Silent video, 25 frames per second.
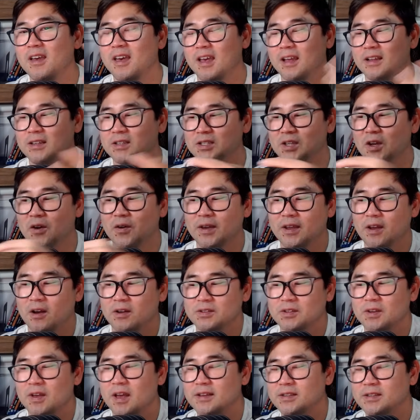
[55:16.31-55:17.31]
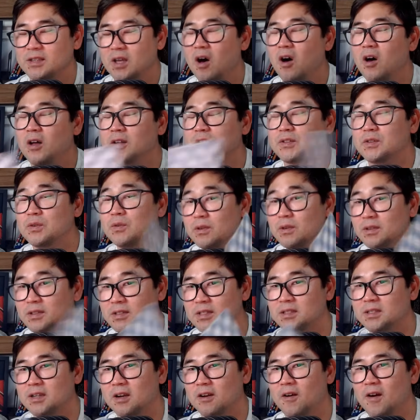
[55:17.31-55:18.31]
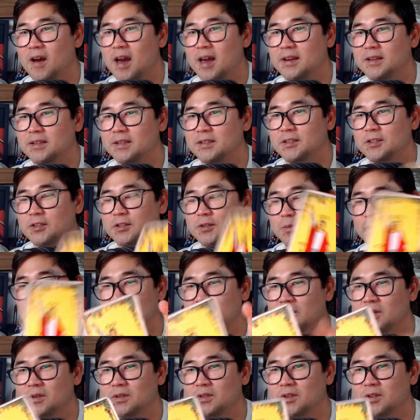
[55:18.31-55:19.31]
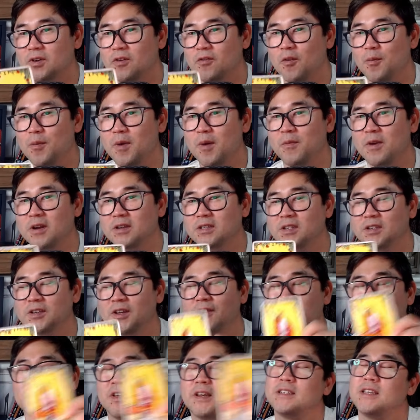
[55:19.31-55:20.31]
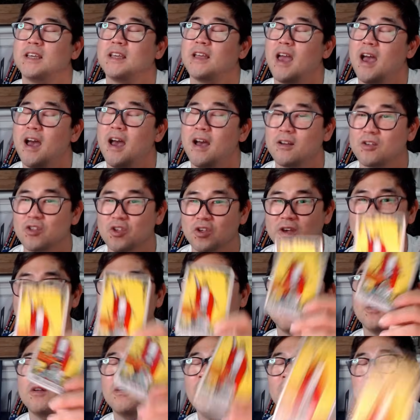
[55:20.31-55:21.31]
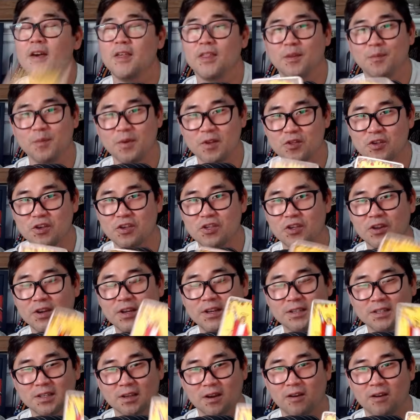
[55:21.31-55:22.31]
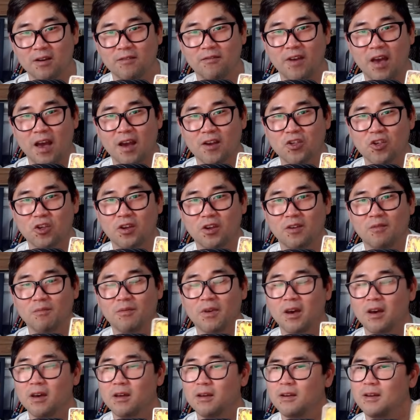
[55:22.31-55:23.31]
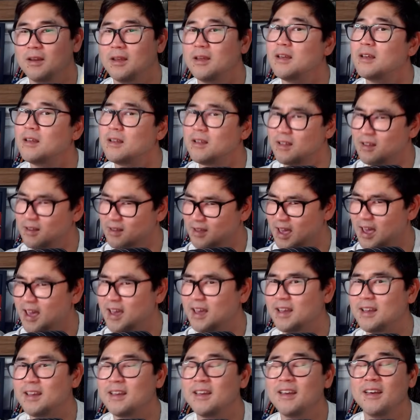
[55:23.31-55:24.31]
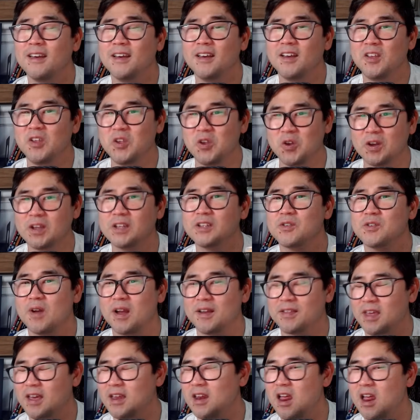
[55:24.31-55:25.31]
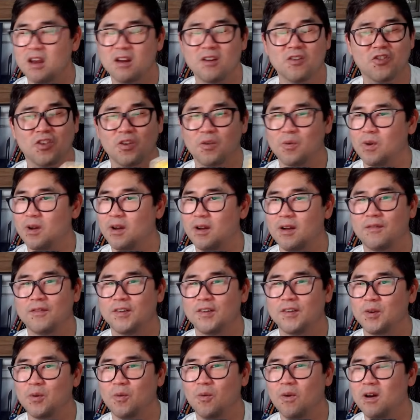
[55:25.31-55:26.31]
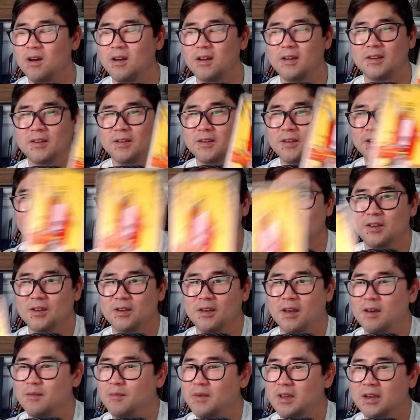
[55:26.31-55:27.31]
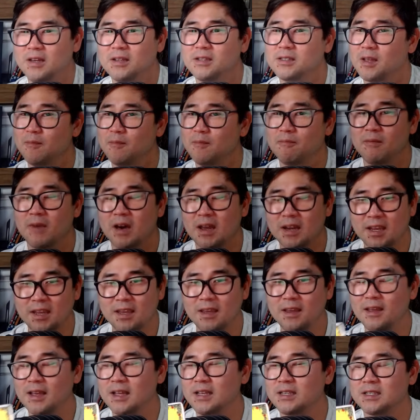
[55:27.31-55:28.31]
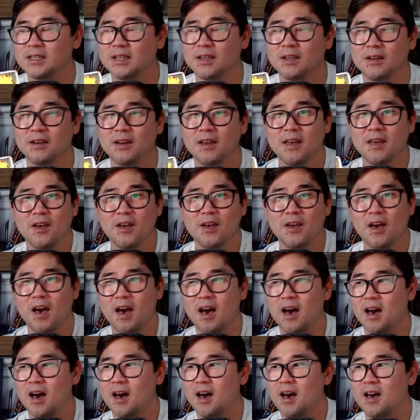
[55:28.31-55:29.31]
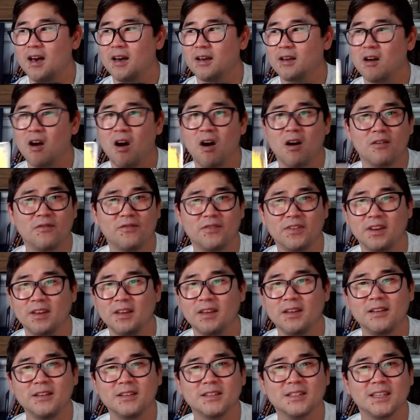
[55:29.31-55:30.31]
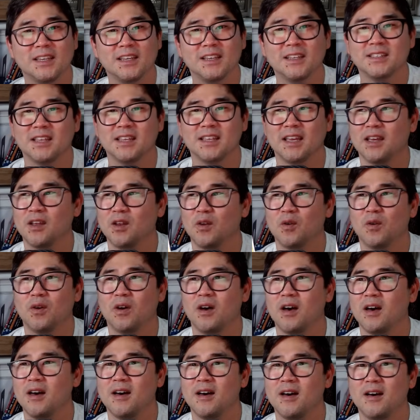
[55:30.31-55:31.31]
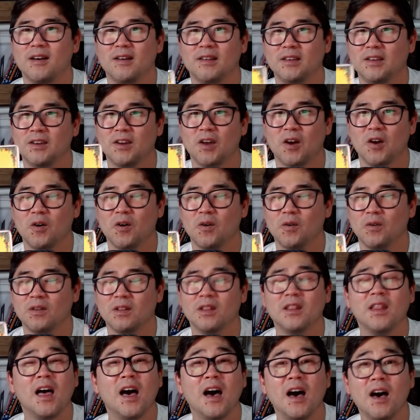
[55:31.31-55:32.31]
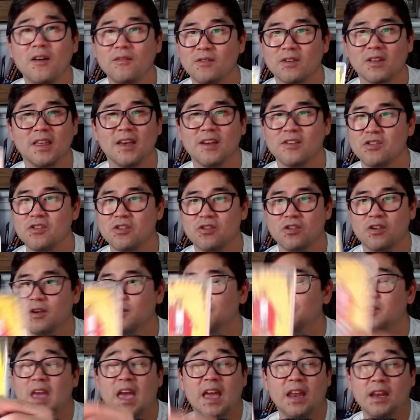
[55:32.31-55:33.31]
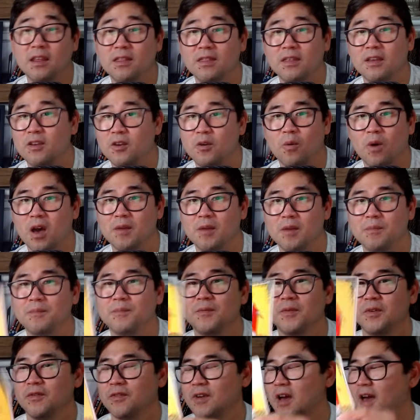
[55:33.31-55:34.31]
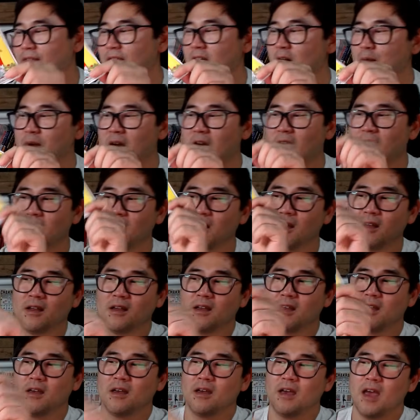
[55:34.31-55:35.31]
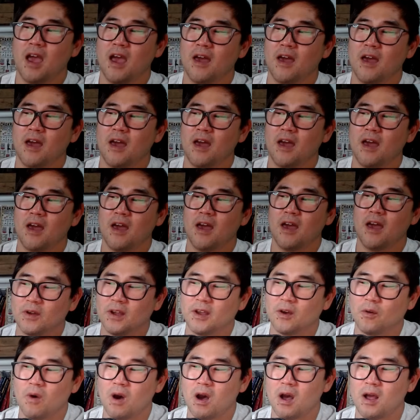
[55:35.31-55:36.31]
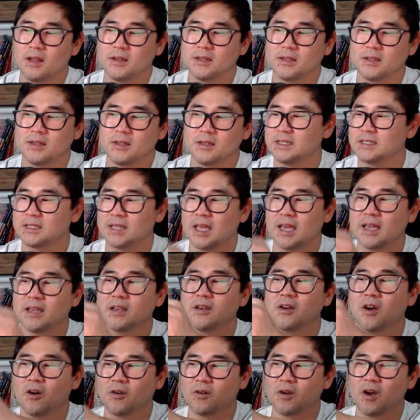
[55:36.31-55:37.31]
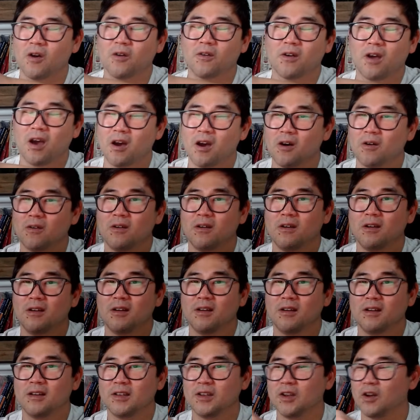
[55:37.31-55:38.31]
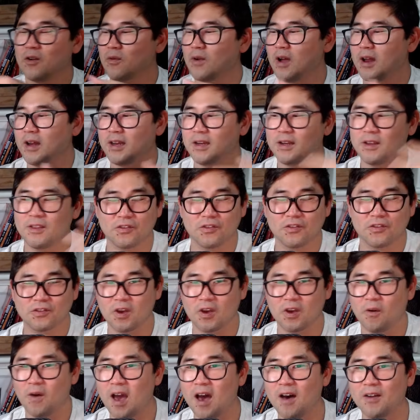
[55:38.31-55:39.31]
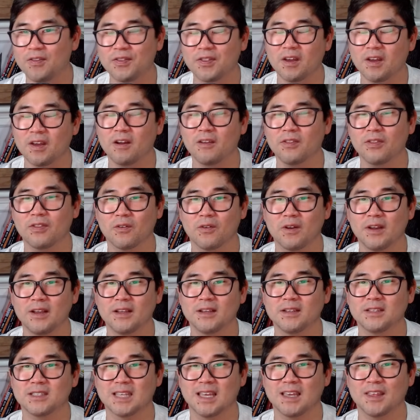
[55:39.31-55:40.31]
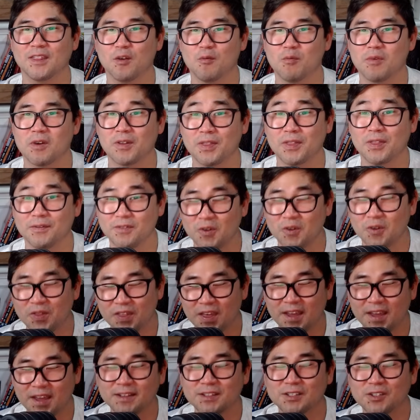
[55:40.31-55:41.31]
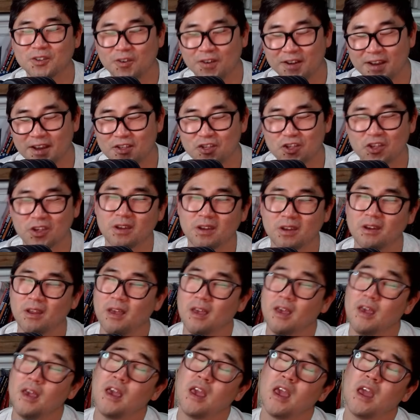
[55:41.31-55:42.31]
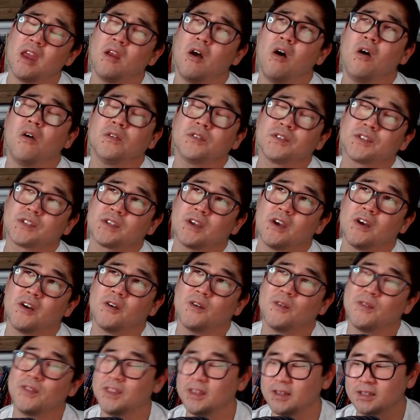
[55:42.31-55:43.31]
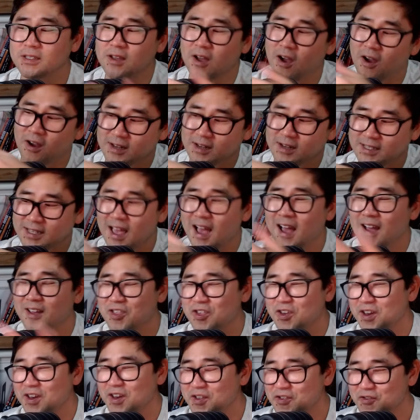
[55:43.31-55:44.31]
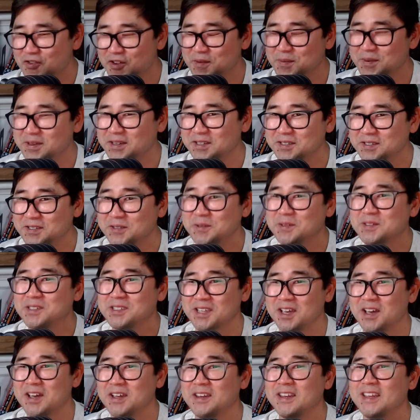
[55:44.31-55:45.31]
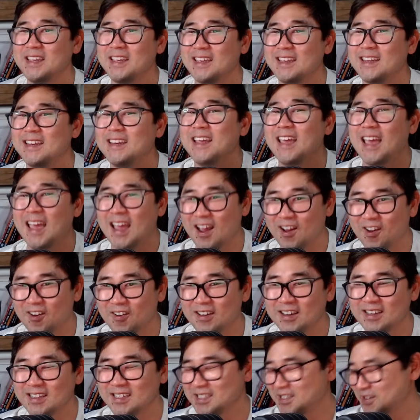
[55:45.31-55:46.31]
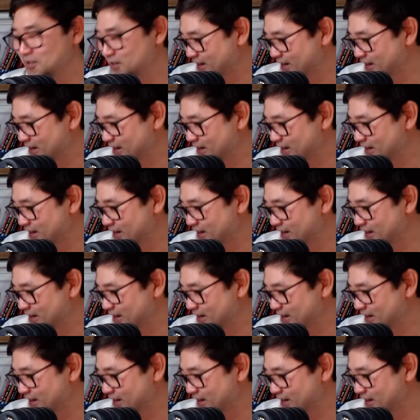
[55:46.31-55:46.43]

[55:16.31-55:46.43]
And so he also has all tools of tarot at his disposal. So remember I said you have to like take action. Well, the Magician is a card of action, but hey, you can direct that energy wherever you want. Is it money? Is it confidence? Is it, love, relationships, anything you want? You've got that power. And then the Three of Wands, it's like, go, go, go. You're ready to just go out there. Three is like the birth of new things, creation. And also, this card is actually attributed to Sun in Aries.